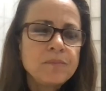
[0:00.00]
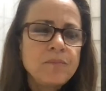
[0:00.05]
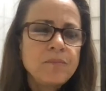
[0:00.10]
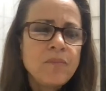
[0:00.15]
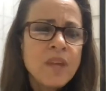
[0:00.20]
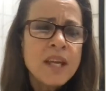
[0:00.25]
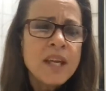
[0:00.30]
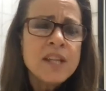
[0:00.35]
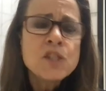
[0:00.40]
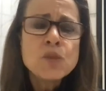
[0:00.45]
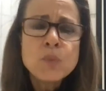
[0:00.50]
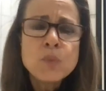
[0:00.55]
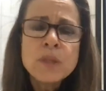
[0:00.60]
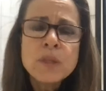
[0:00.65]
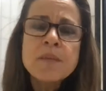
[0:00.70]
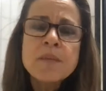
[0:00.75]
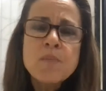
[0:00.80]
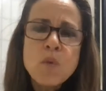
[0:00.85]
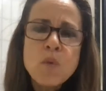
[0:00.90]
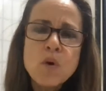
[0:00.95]
It's
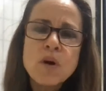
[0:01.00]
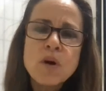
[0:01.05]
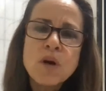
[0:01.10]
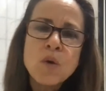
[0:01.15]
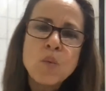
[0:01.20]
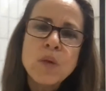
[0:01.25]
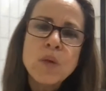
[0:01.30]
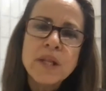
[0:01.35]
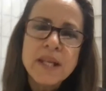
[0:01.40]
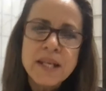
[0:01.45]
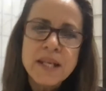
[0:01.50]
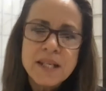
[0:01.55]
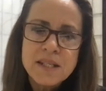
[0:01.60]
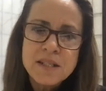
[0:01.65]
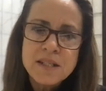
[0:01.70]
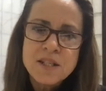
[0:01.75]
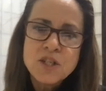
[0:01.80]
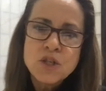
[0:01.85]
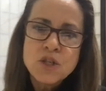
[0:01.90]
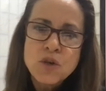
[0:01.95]
really more a willingness
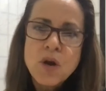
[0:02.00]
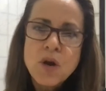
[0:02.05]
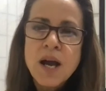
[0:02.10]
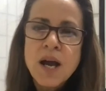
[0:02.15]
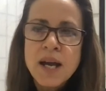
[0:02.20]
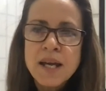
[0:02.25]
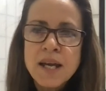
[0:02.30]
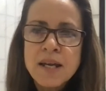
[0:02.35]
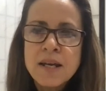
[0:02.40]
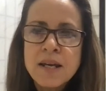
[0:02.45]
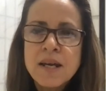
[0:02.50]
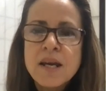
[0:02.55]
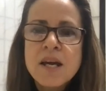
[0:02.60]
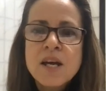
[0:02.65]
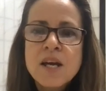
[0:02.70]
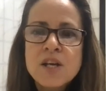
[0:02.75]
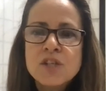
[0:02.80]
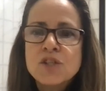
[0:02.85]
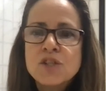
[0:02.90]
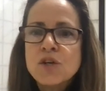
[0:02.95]
to try.
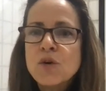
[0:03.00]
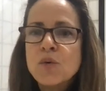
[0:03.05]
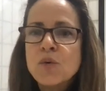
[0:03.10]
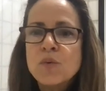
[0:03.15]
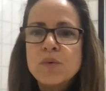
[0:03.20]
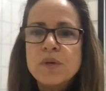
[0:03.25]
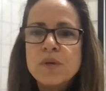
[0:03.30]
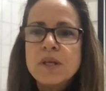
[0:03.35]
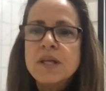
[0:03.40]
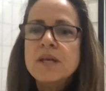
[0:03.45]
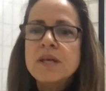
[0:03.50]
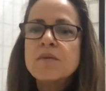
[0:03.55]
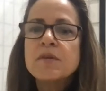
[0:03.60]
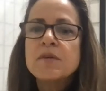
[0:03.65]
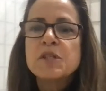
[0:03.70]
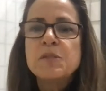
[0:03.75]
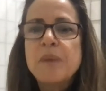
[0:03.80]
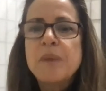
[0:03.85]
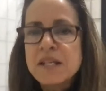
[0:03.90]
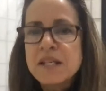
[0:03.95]
So
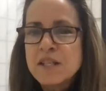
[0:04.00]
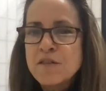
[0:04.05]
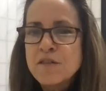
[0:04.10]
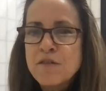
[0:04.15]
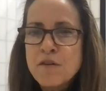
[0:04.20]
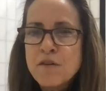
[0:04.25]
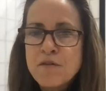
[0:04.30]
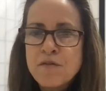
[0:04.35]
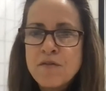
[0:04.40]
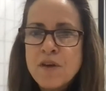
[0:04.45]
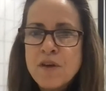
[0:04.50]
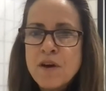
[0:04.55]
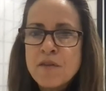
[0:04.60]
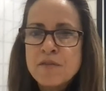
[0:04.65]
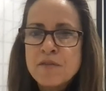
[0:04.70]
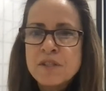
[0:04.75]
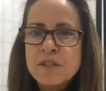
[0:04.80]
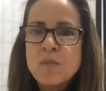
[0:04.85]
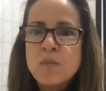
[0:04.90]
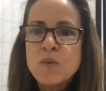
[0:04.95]
irrespective
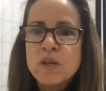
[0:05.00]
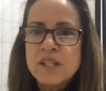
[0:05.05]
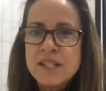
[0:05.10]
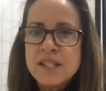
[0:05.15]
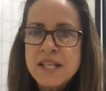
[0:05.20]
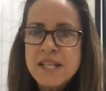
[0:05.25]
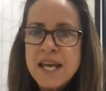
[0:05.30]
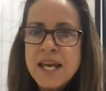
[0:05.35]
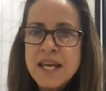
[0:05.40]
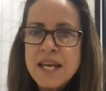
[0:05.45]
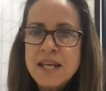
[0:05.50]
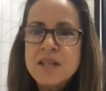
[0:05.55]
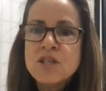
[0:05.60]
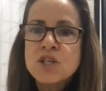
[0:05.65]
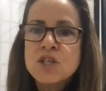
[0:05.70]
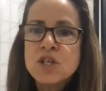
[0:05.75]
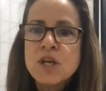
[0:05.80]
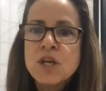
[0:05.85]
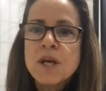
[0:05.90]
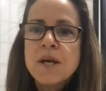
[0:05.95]
of someone's
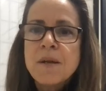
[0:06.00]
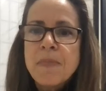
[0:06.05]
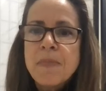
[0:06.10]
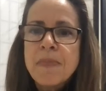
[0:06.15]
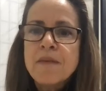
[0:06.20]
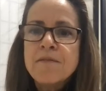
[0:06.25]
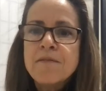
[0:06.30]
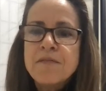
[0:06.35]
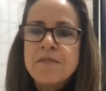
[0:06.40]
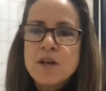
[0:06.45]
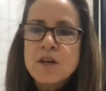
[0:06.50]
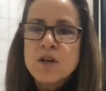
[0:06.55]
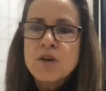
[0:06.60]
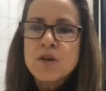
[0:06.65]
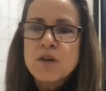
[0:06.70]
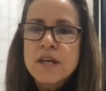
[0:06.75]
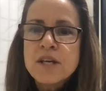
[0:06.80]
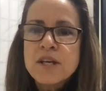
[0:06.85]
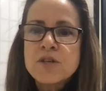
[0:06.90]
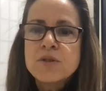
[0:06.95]
age, if
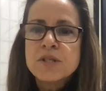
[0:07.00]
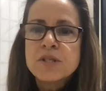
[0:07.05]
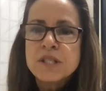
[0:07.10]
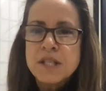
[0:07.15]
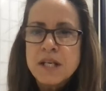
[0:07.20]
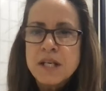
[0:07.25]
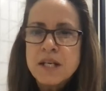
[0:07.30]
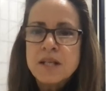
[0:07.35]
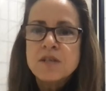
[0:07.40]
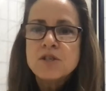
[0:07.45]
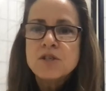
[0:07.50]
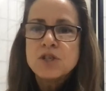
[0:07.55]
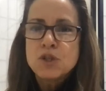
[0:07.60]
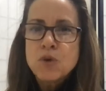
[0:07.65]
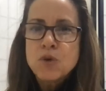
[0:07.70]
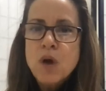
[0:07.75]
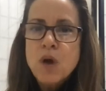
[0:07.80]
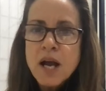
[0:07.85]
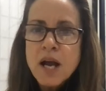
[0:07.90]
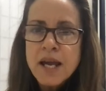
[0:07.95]
they're interested in
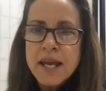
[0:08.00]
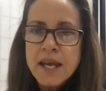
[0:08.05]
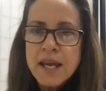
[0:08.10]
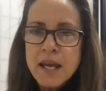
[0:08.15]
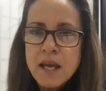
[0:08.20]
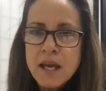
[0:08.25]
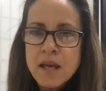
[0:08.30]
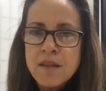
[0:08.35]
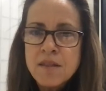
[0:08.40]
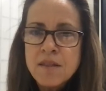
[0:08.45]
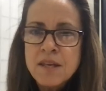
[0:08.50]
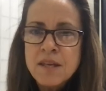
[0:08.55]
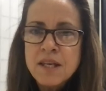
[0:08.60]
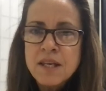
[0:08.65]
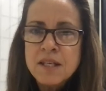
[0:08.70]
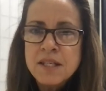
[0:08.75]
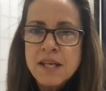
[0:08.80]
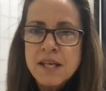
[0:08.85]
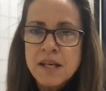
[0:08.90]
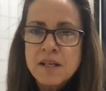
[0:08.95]
trying
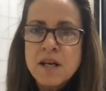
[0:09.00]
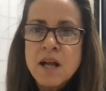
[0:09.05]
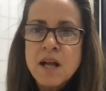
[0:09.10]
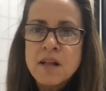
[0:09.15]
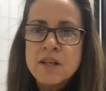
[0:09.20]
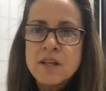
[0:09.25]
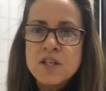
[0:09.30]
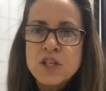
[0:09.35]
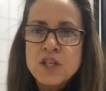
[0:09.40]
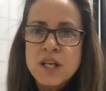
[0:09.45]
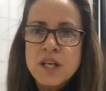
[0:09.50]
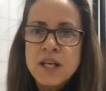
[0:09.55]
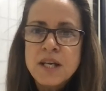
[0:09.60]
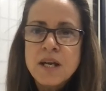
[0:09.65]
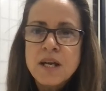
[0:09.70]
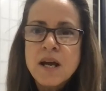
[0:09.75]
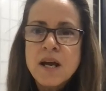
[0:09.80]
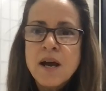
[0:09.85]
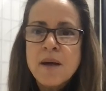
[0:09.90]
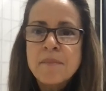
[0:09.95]
the
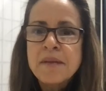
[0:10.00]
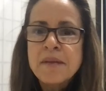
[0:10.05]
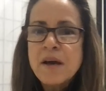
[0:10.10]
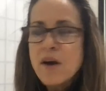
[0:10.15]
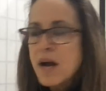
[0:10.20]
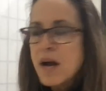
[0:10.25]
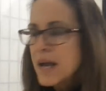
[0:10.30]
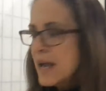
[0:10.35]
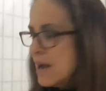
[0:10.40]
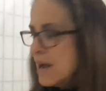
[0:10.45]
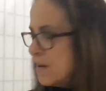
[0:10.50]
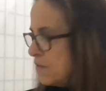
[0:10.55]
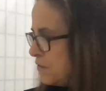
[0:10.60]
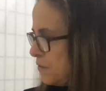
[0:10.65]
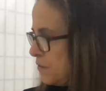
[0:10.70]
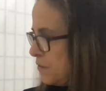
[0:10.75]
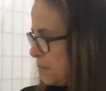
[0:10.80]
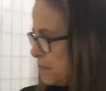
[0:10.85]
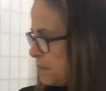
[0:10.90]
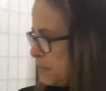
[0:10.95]
technology, now I have
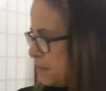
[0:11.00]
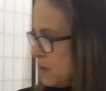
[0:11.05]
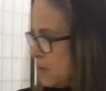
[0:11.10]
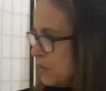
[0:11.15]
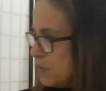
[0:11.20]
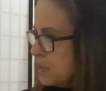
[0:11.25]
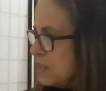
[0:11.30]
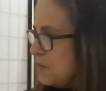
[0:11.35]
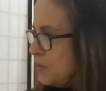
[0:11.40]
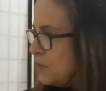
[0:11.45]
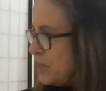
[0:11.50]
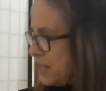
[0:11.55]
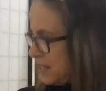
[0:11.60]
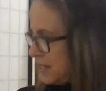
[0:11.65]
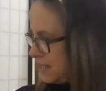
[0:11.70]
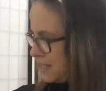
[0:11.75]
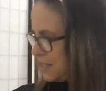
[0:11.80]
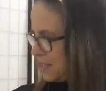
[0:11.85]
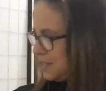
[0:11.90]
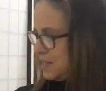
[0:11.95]
several
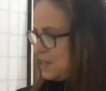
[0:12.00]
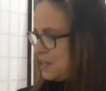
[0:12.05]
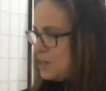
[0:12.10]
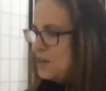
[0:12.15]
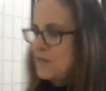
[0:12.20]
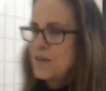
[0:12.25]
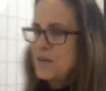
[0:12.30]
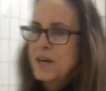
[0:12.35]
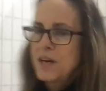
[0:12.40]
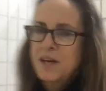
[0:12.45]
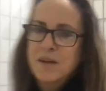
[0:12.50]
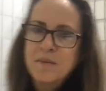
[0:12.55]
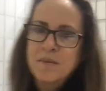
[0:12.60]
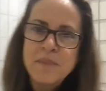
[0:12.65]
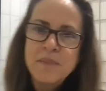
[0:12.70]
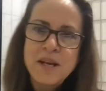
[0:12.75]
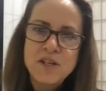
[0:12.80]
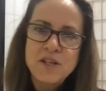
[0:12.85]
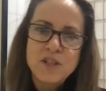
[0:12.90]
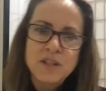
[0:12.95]
headsets here. I've got a
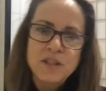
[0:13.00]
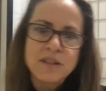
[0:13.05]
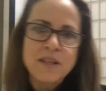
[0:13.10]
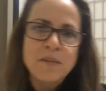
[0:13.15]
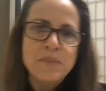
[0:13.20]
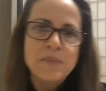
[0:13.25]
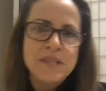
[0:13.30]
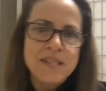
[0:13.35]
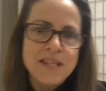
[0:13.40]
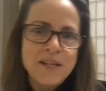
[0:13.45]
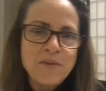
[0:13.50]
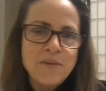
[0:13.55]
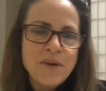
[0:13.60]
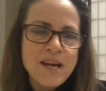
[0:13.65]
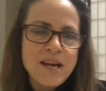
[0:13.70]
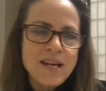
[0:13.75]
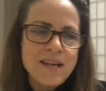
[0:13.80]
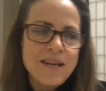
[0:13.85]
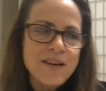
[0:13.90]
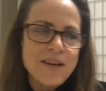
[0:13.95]
Magic Leap sitting
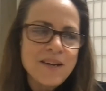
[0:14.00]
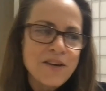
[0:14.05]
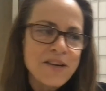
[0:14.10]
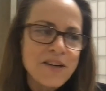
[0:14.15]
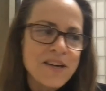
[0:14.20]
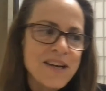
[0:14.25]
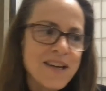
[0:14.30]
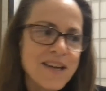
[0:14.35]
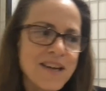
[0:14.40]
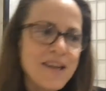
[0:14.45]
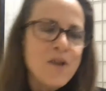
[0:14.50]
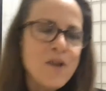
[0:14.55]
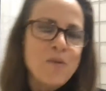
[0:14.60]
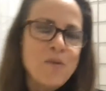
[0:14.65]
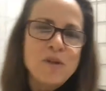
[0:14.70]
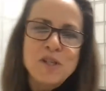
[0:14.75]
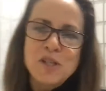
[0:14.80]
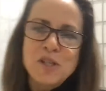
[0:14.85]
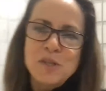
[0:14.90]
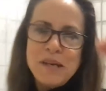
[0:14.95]
right here,
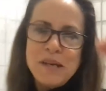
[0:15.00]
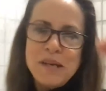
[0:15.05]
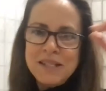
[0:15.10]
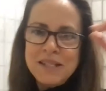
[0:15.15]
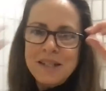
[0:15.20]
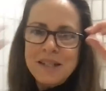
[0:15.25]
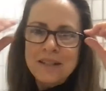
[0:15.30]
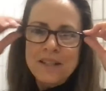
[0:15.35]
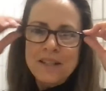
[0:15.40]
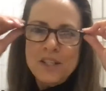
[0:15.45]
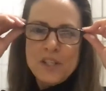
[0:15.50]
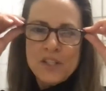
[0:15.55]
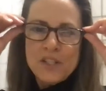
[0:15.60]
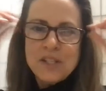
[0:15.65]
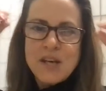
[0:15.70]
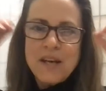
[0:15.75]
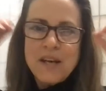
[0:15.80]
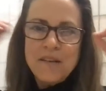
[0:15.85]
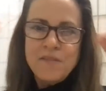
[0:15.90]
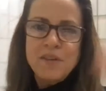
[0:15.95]
which is basically just
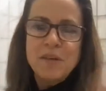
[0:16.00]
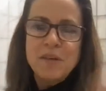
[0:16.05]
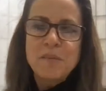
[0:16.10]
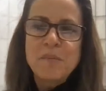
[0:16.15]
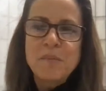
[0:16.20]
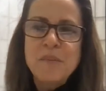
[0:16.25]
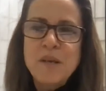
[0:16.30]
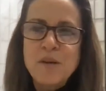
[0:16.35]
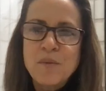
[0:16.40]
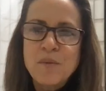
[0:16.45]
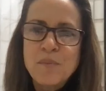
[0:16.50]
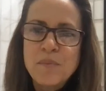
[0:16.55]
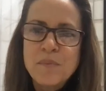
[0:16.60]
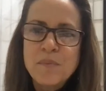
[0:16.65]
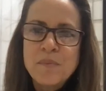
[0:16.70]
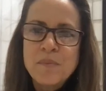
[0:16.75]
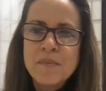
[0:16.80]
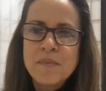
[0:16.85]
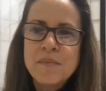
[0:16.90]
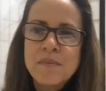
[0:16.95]
kind of a
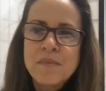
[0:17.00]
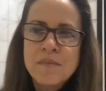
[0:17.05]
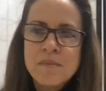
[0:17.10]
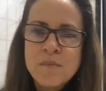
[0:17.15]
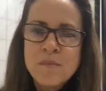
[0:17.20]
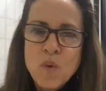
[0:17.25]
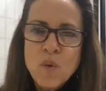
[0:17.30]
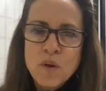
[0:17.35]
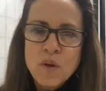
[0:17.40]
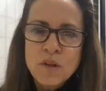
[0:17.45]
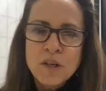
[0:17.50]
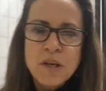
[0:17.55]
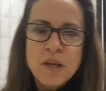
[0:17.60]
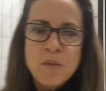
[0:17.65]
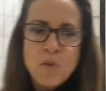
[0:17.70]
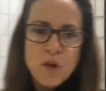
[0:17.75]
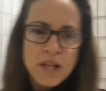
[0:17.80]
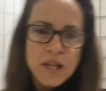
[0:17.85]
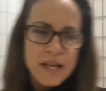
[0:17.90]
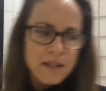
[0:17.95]
looking
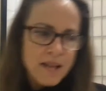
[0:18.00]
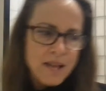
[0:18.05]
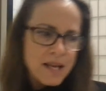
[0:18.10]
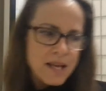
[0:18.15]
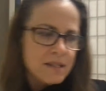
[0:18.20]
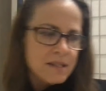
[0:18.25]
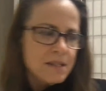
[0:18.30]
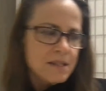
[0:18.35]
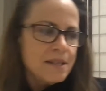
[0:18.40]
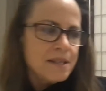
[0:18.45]
more like glasses.